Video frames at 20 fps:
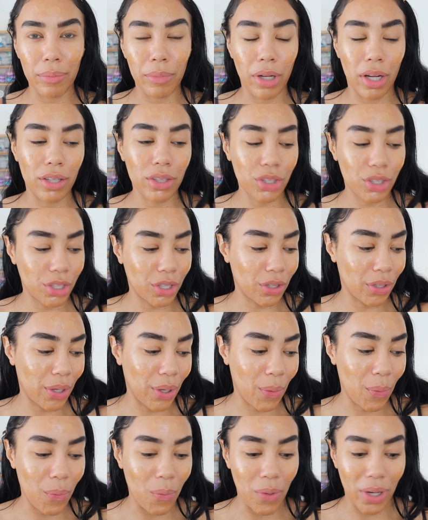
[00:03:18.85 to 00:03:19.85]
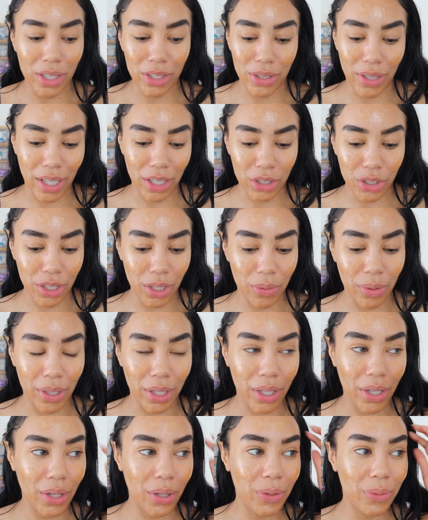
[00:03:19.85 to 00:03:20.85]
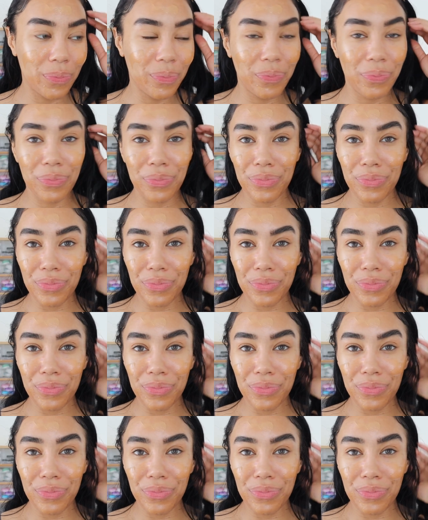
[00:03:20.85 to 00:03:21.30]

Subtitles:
I'm not sure like what direction I want to go,